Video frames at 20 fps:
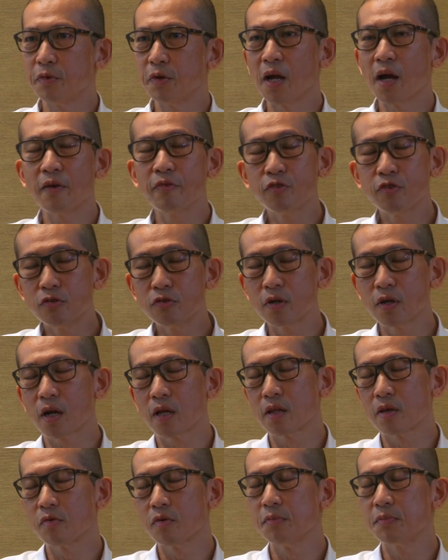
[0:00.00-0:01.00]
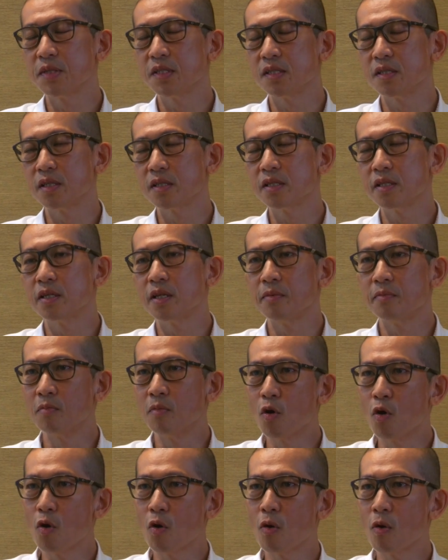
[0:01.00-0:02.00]
we have to look at our business in a
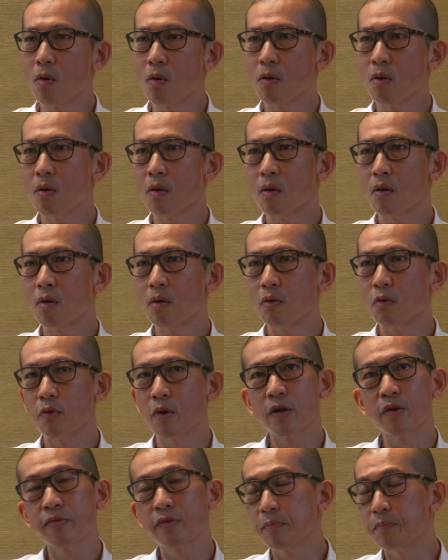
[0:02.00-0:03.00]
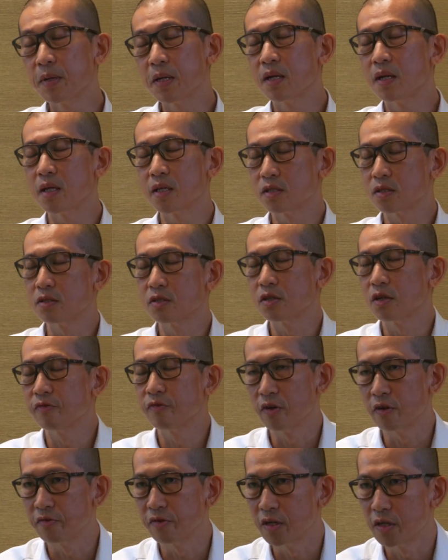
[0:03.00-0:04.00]
more, one of the big lessons
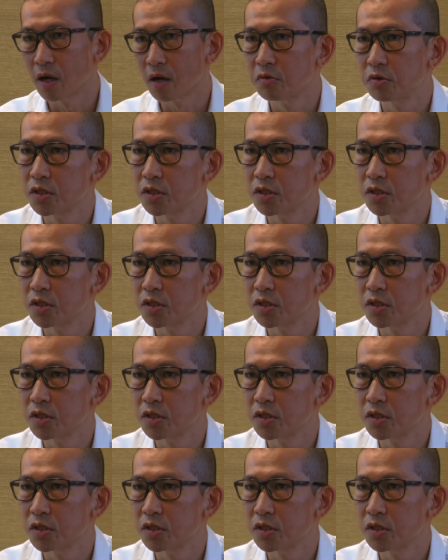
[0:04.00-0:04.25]
of COVID.